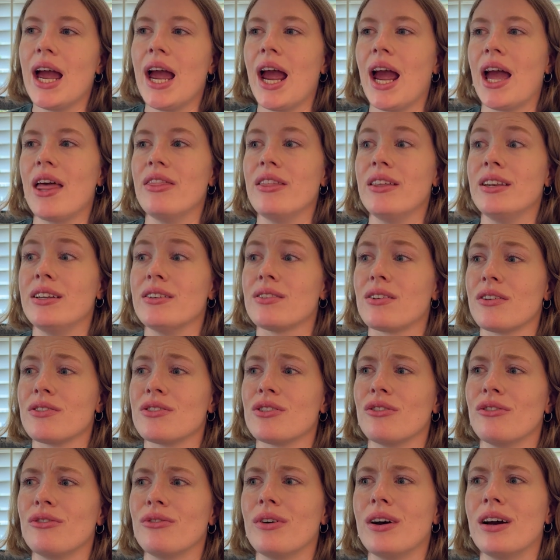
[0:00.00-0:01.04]
and then he's
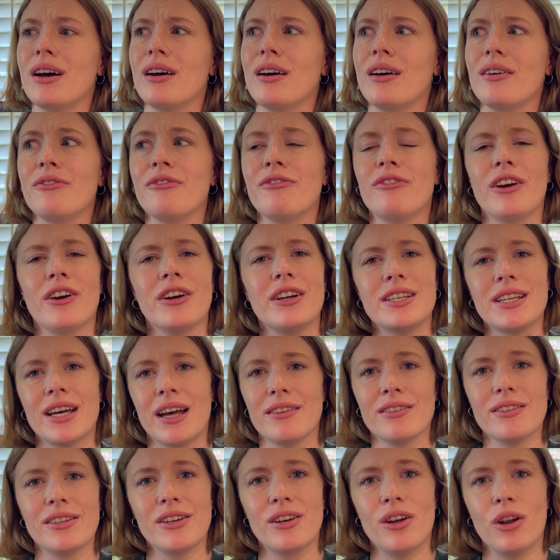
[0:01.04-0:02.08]
also very
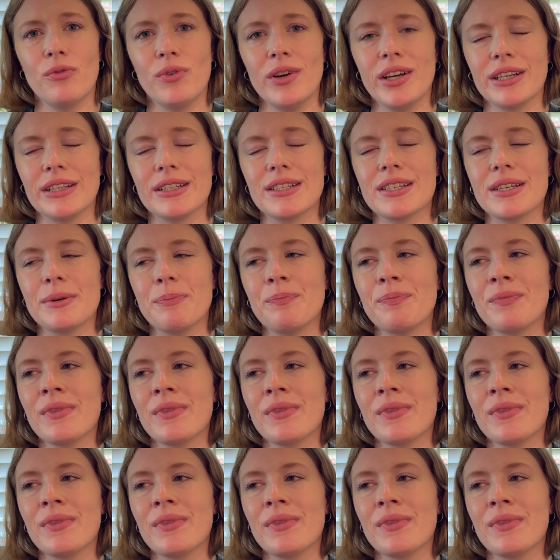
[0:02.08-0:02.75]
talented on rings.